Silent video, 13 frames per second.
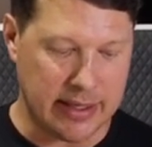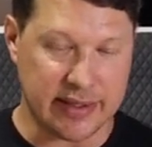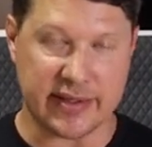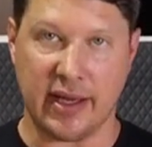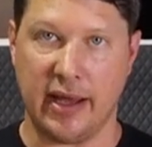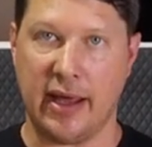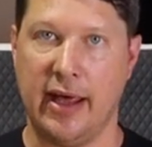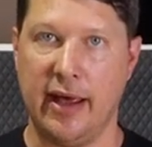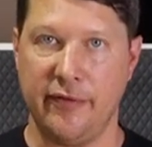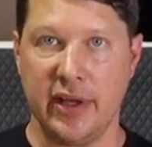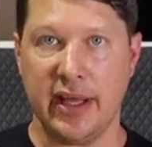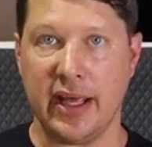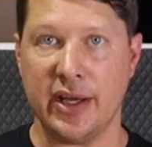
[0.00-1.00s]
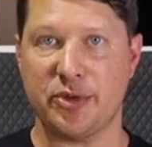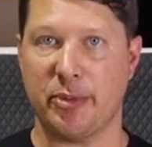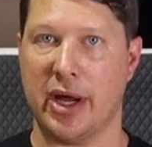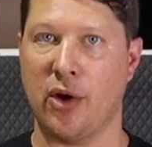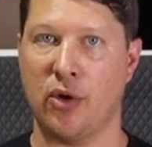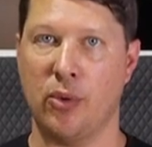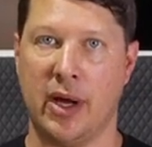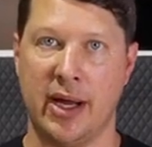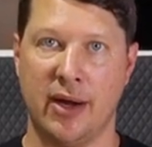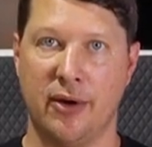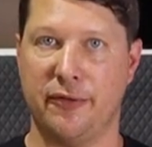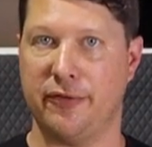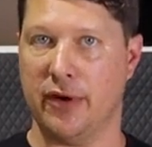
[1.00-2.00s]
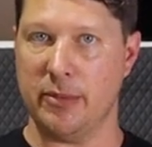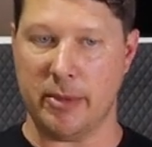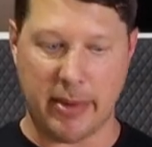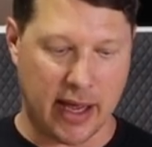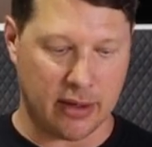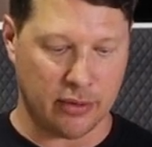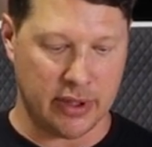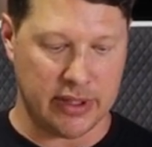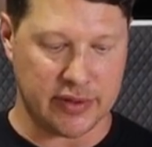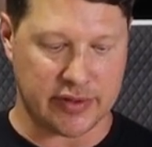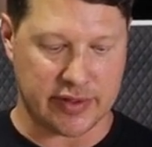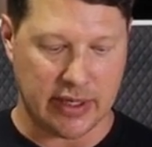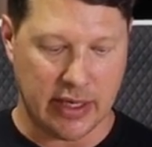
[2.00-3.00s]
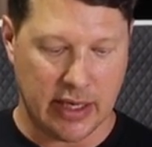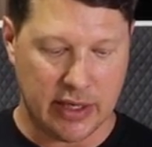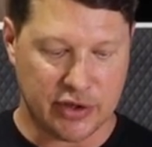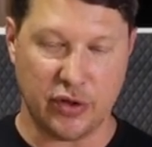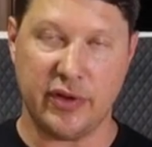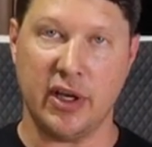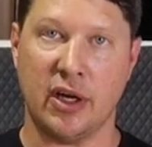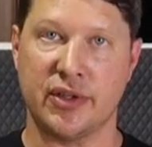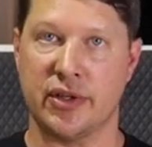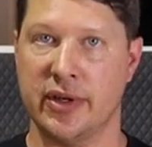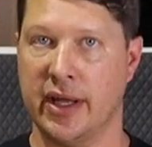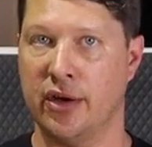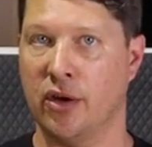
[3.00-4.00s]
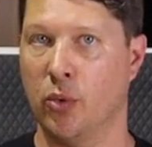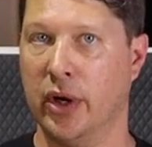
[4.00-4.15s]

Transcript: is a heavy gauge power wire from the batteries to the alternator.